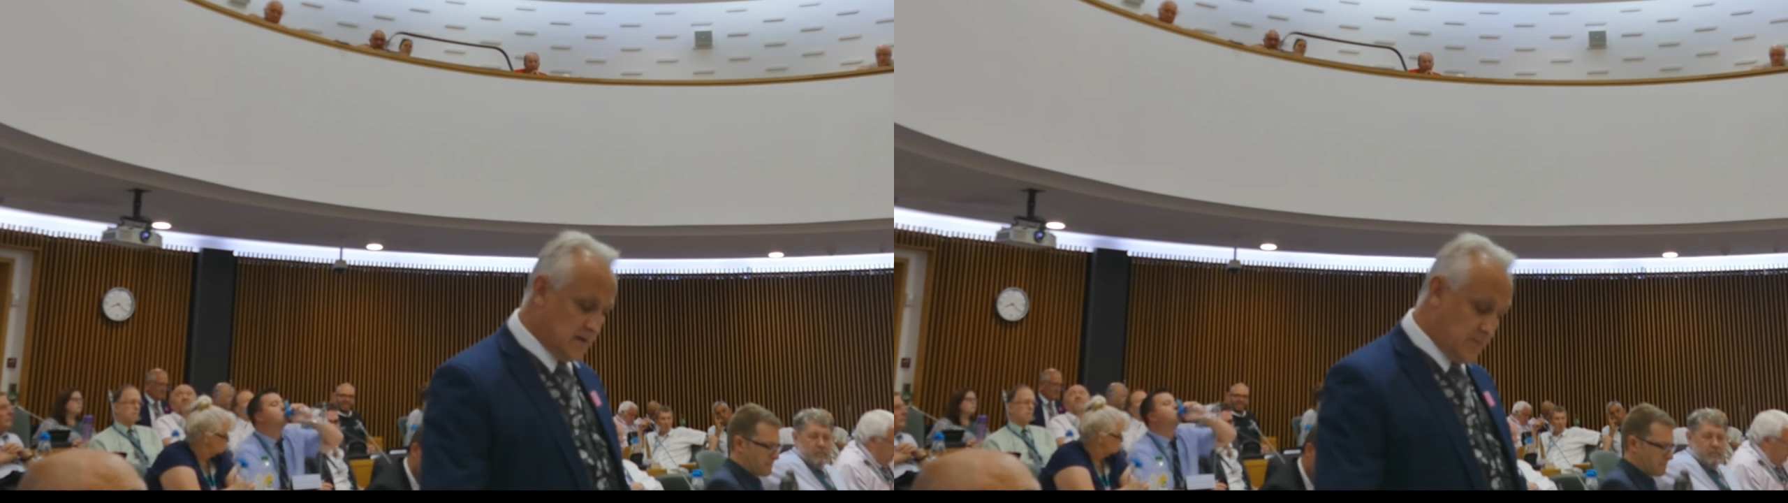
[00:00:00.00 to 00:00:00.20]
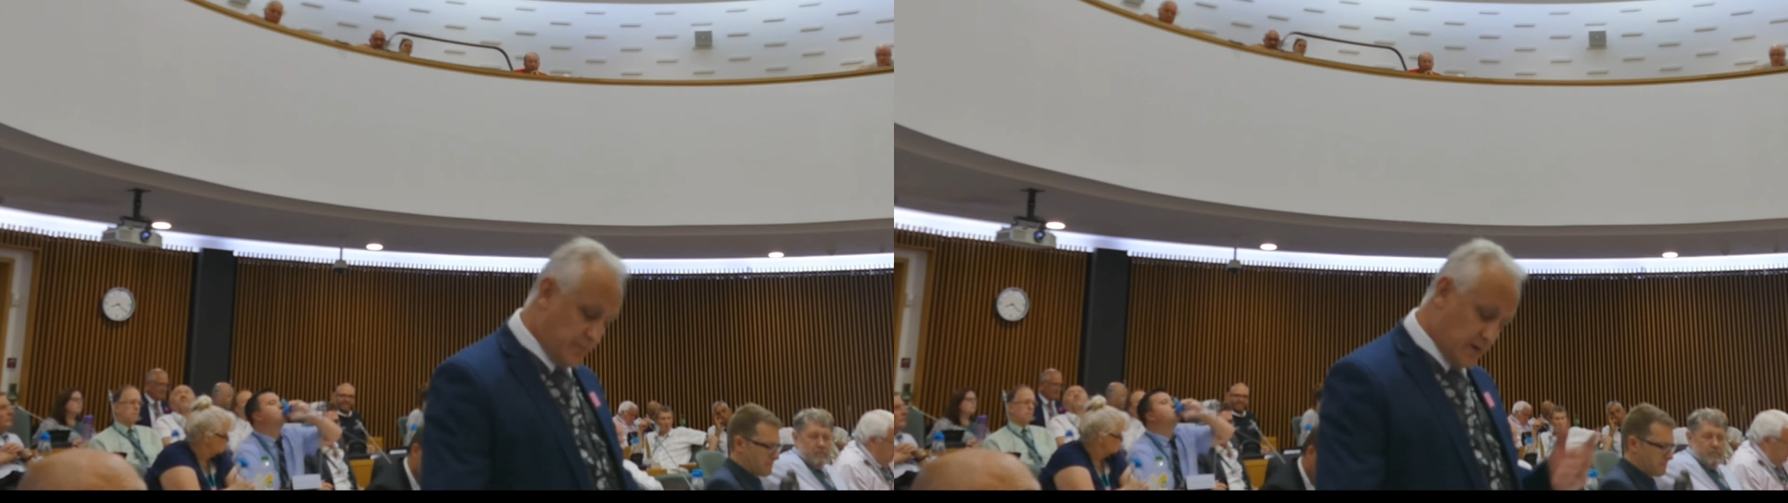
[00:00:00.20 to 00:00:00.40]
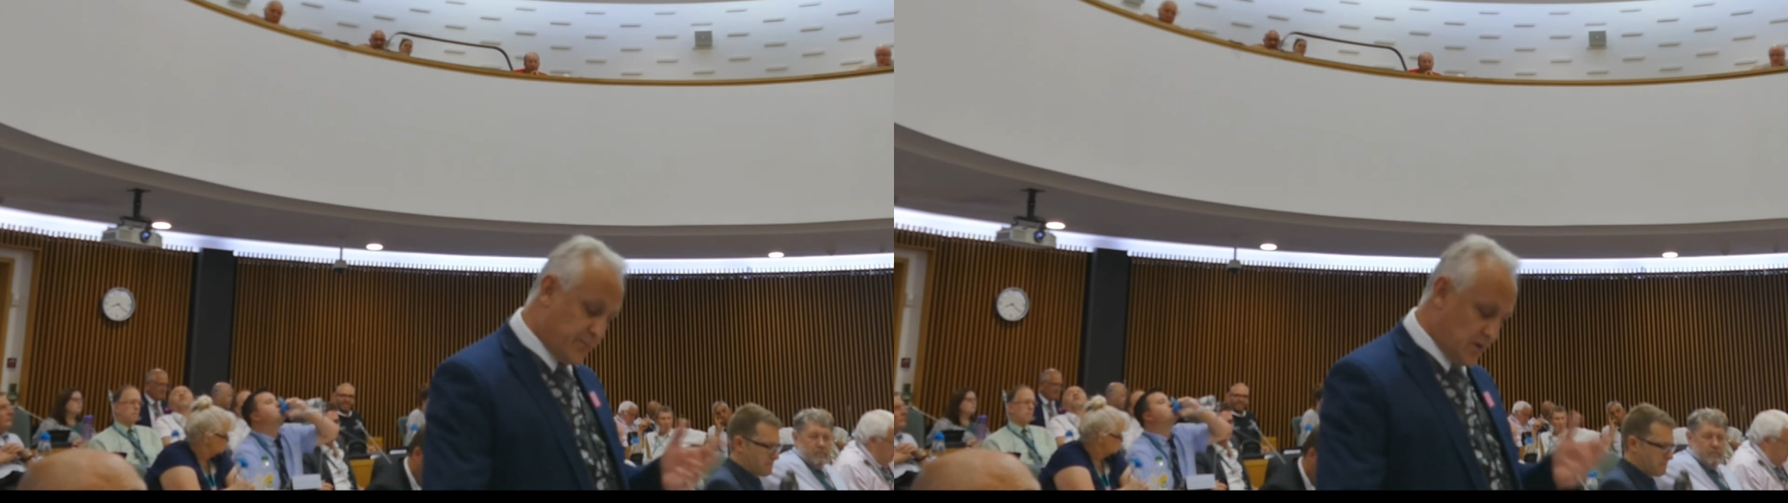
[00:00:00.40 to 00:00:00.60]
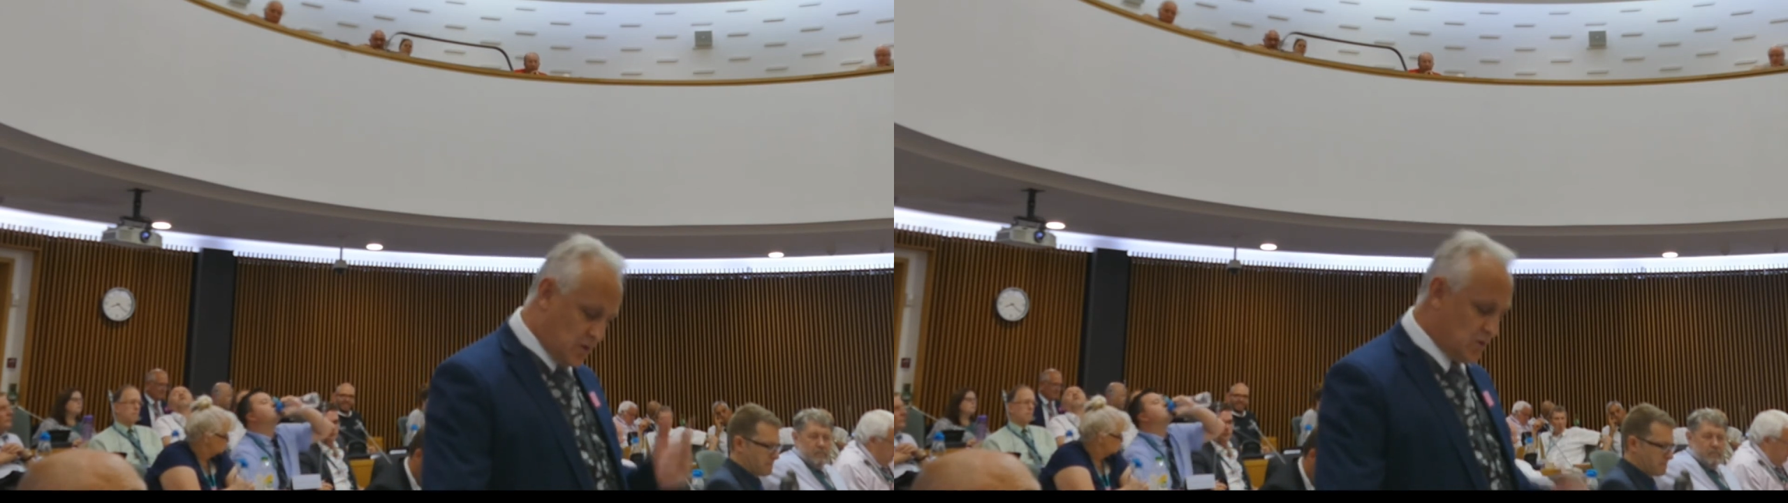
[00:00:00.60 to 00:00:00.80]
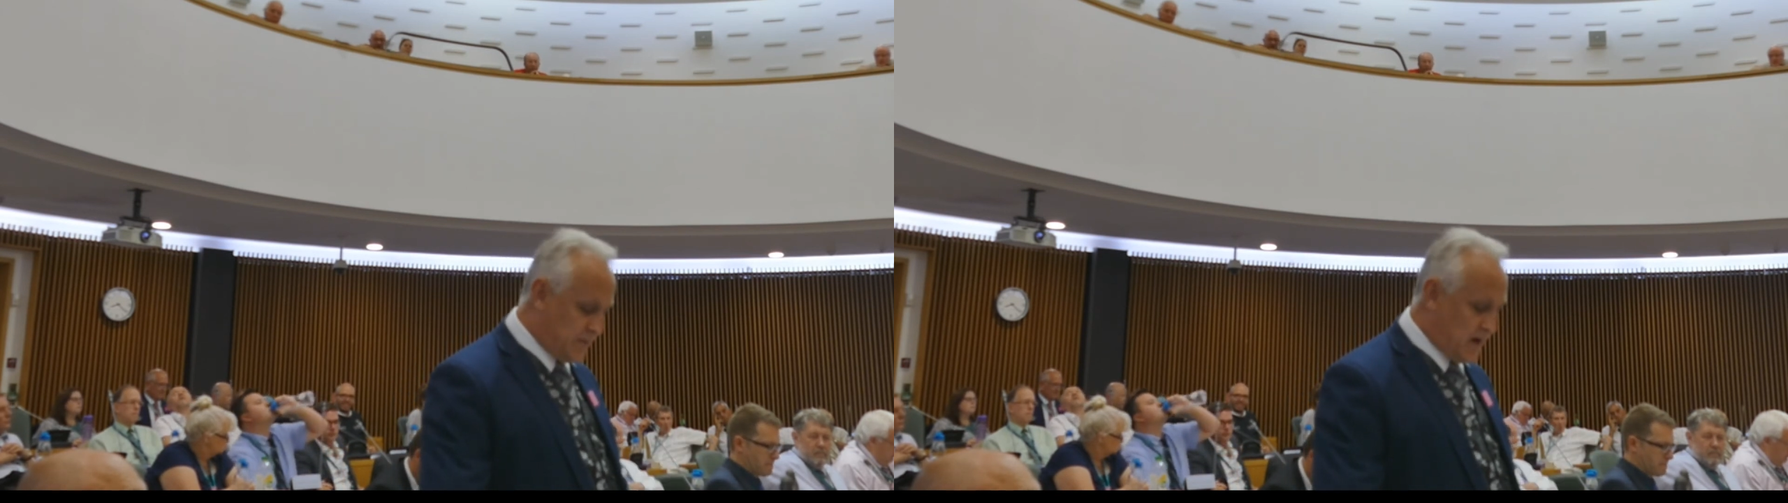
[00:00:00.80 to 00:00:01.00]
but
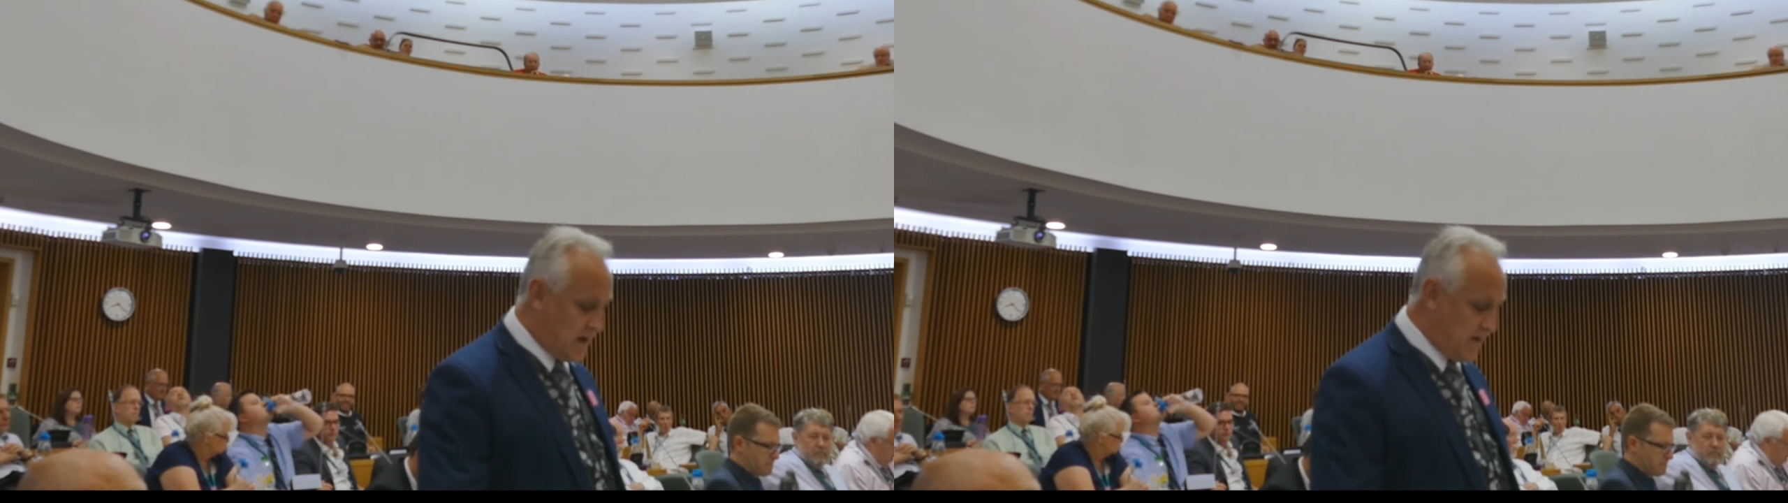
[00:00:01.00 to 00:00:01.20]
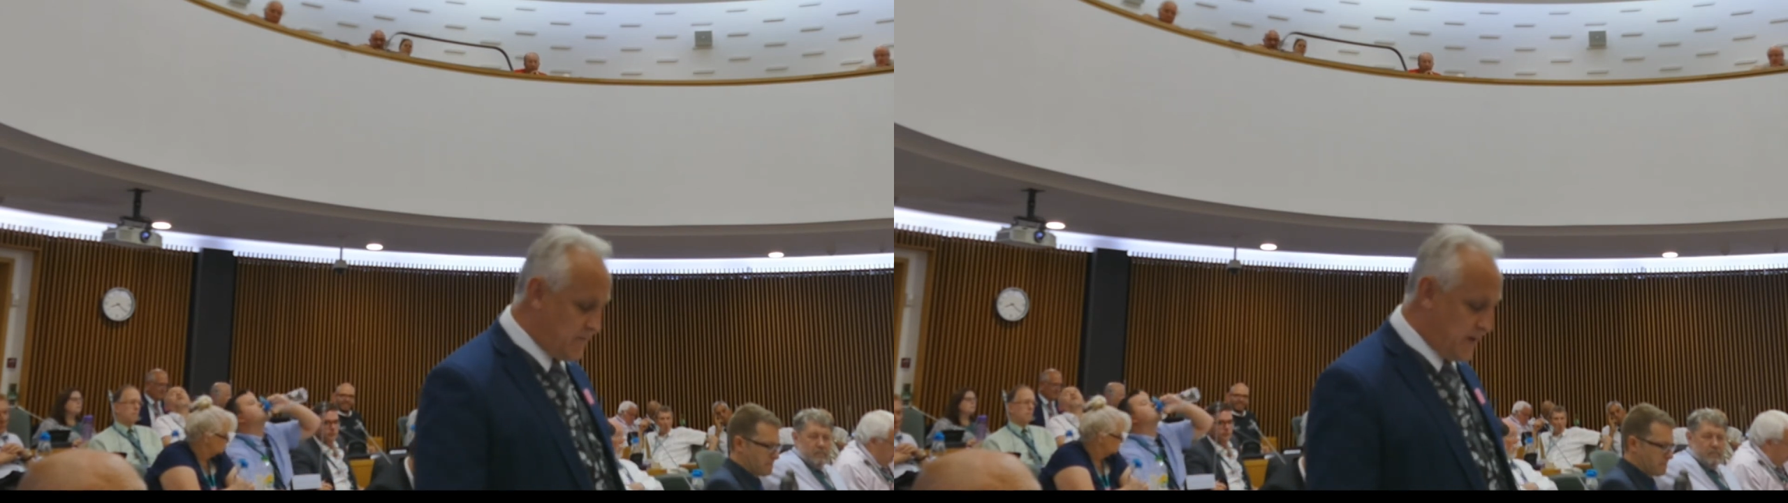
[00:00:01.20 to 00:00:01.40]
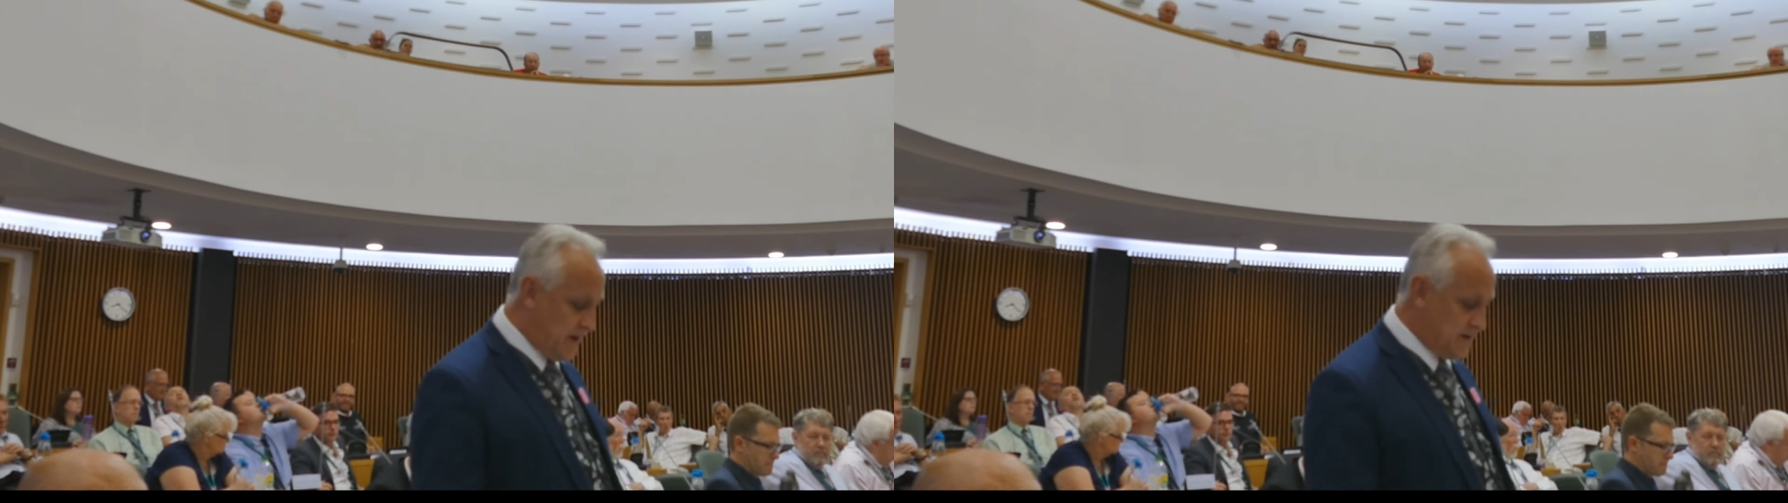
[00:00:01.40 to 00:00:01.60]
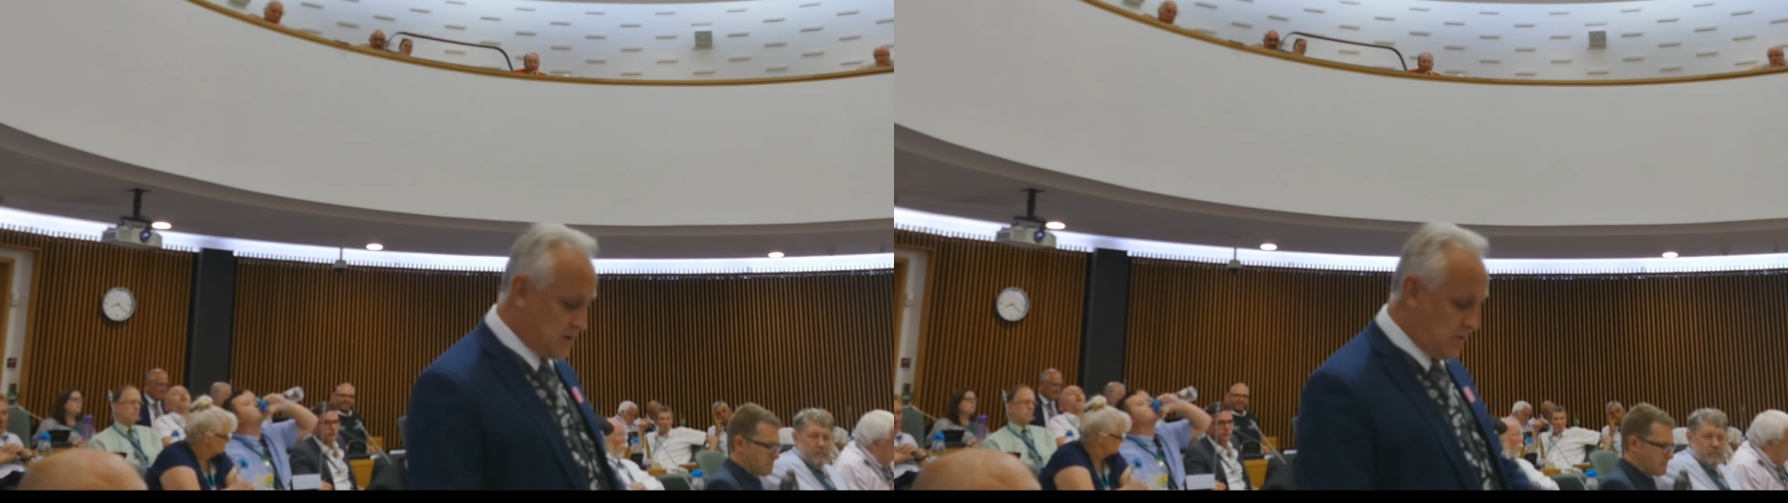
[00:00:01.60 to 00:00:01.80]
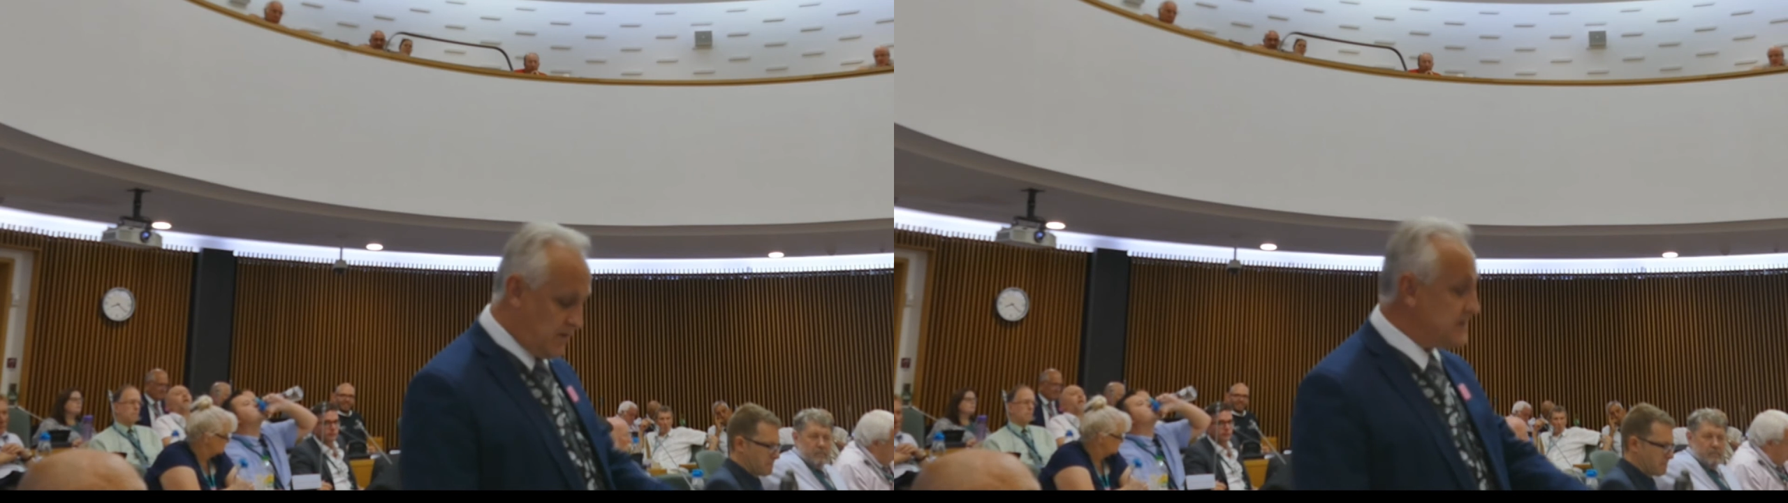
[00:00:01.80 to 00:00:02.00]
caused by our MPs who are